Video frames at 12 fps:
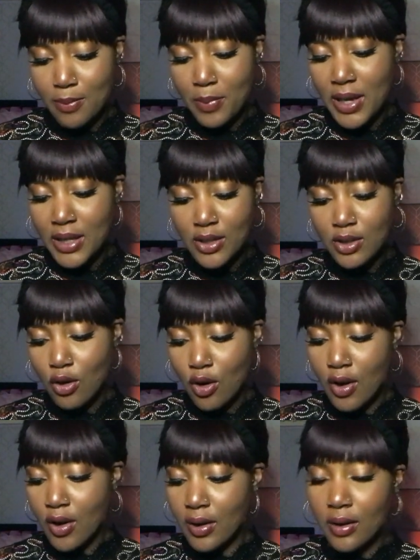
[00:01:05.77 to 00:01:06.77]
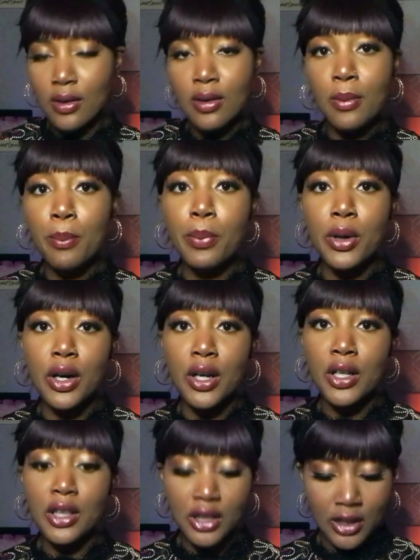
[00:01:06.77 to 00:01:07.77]
based on
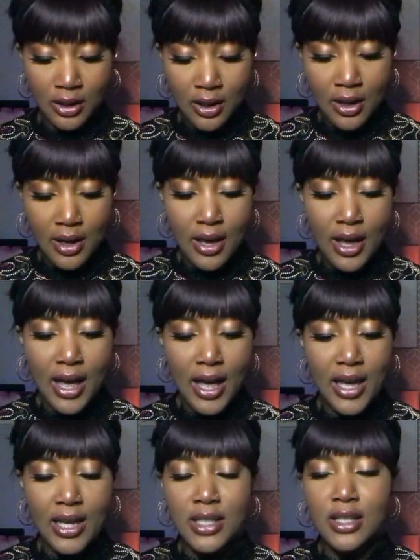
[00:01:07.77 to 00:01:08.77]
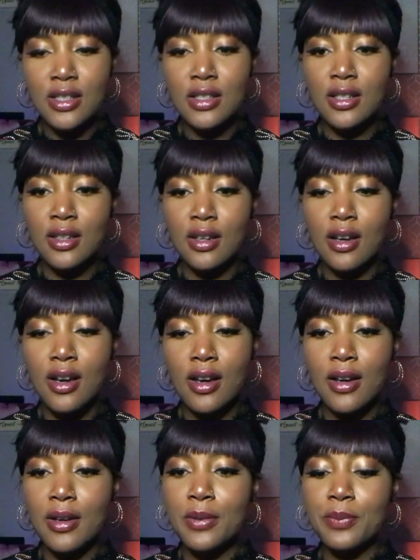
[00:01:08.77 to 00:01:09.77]
birth and
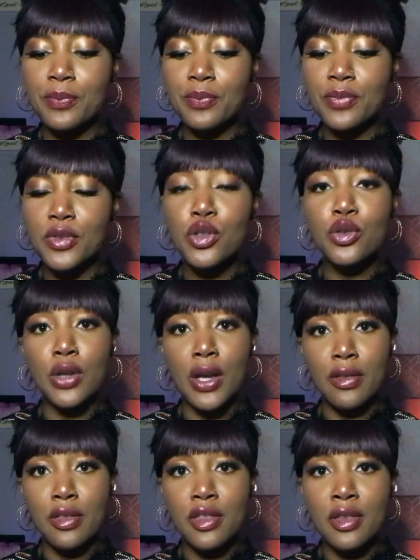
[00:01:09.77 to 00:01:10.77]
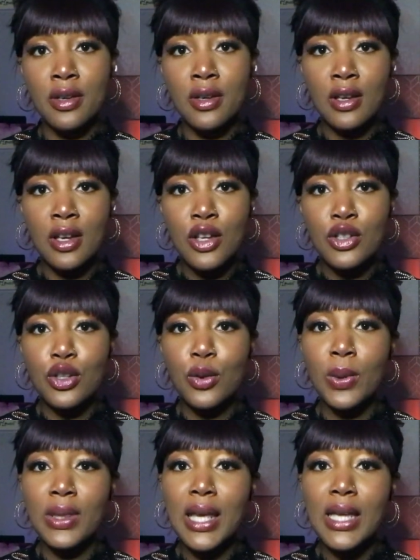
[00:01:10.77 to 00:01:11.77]
strength. So
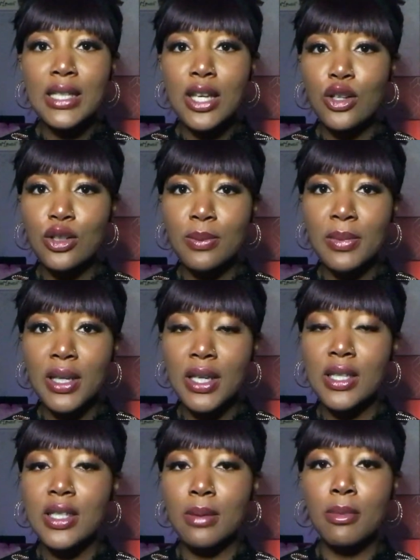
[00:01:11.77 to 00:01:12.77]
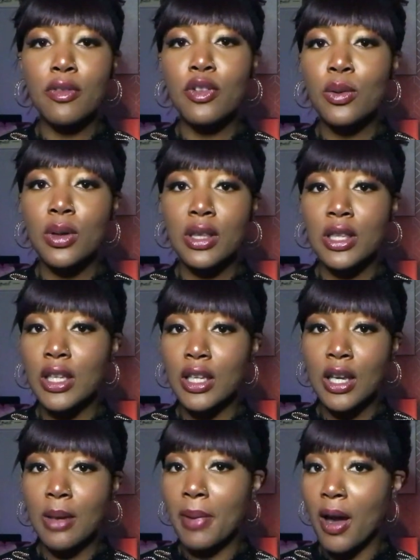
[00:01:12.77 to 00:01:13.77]
what that tells me is some of you are
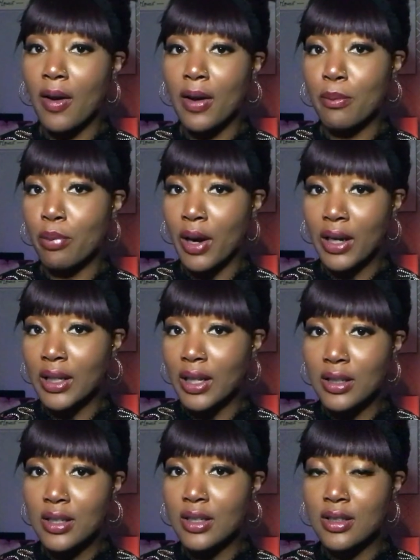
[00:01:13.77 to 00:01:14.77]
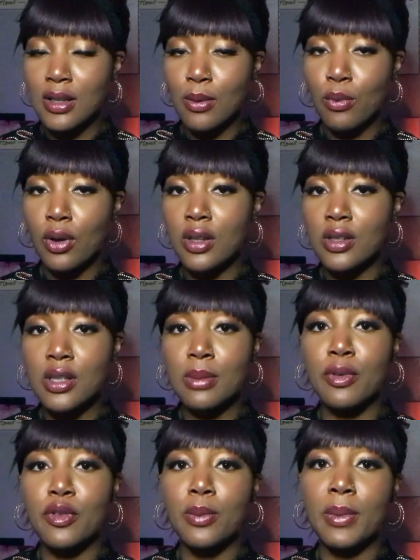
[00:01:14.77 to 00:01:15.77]
thinking about impregnating someone.
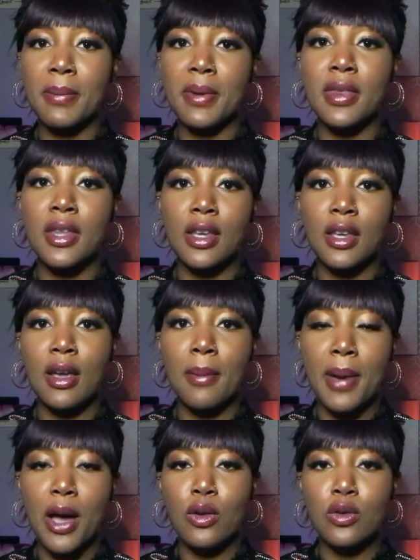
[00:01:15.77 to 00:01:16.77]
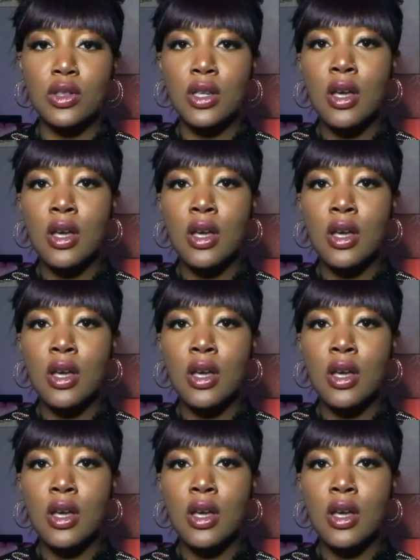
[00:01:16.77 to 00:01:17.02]
Some of you may be thinking about